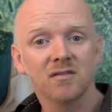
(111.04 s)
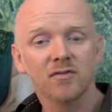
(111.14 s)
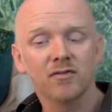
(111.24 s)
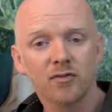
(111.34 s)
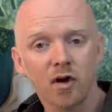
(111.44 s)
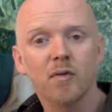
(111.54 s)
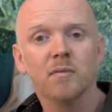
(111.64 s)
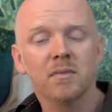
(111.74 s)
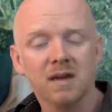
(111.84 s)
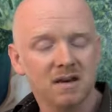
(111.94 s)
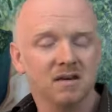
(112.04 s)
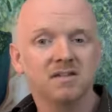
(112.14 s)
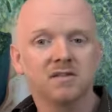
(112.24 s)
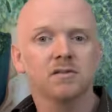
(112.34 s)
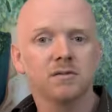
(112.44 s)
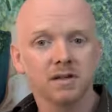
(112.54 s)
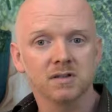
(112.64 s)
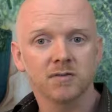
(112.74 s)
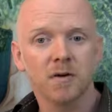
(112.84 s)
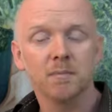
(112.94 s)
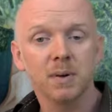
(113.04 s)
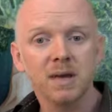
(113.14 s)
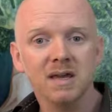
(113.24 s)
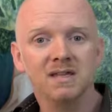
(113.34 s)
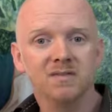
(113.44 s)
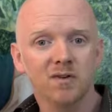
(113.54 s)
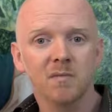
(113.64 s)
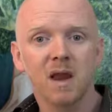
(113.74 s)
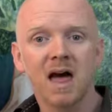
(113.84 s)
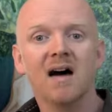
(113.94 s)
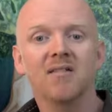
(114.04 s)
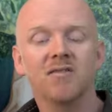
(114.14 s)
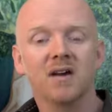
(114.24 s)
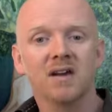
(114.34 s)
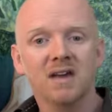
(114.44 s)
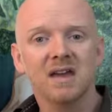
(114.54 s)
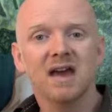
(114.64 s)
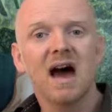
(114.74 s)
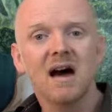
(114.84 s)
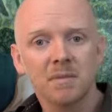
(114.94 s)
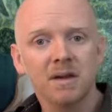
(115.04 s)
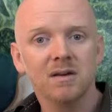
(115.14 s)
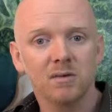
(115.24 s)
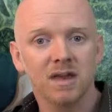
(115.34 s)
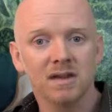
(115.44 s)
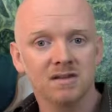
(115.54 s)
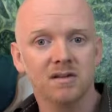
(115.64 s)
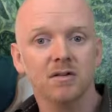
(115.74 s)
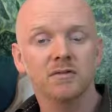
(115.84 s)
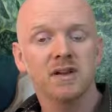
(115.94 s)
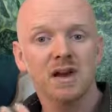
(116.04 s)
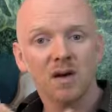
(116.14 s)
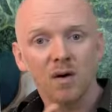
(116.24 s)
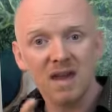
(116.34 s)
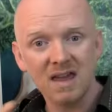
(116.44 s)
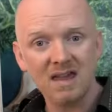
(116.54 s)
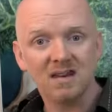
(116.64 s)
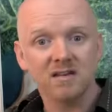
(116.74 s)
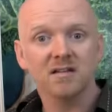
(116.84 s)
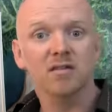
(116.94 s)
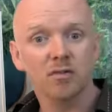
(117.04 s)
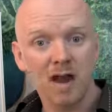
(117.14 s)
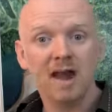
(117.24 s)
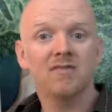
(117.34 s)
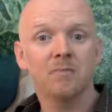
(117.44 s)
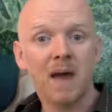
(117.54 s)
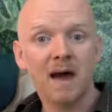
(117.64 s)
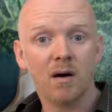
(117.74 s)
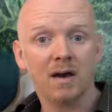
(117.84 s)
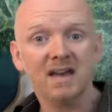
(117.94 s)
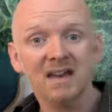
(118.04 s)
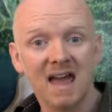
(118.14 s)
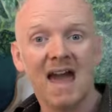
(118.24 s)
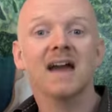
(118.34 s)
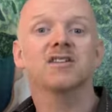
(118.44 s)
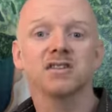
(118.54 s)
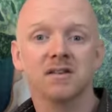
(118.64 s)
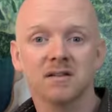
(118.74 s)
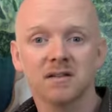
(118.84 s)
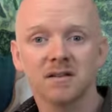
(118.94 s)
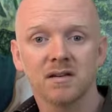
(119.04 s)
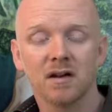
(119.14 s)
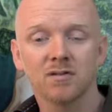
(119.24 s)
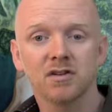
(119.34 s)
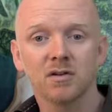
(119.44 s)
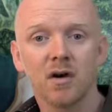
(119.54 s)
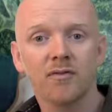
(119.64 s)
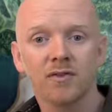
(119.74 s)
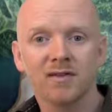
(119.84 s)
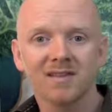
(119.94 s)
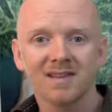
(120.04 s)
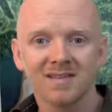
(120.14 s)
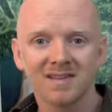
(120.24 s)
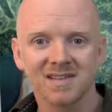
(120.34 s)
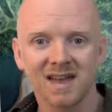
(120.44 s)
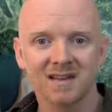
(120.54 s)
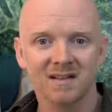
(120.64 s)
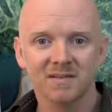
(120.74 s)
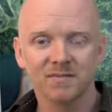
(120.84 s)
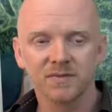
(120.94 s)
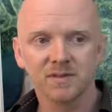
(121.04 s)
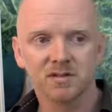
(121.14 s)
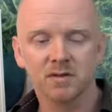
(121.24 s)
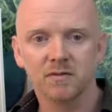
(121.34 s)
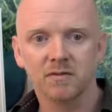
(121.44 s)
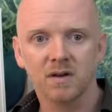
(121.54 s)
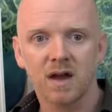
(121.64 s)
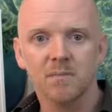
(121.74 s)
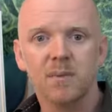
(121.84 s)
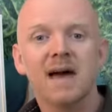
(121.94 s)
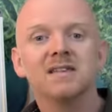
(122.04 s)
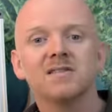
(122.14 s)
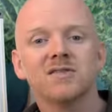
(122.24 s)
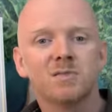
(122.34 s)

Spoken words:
from inner stillness, from peace, from love, in harmony with ourselves, in creative power, in action. You know, too often there's that sort of passive